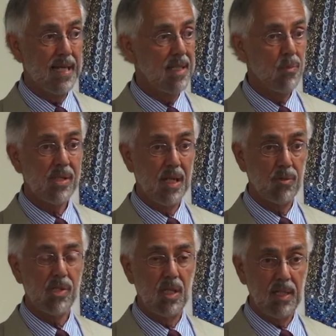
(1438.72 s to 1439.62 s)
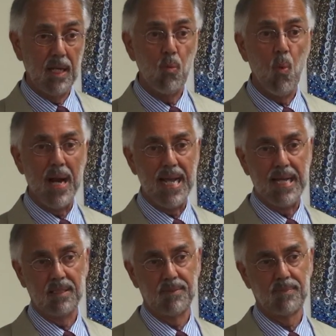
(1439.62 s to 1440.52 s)
Kennedy was interested in
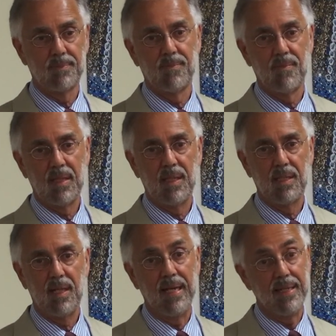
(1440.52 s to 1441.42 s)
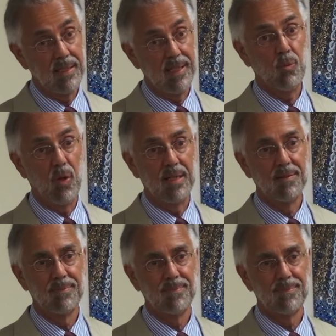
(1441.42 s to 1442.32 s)
winning, and he did
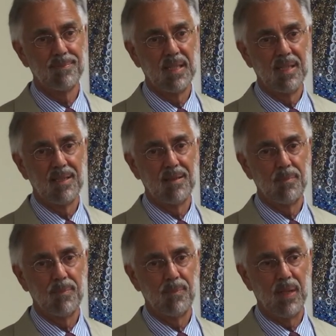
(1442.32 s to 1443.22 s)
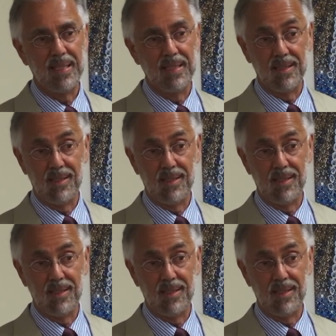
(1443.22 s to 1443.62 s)
win, but he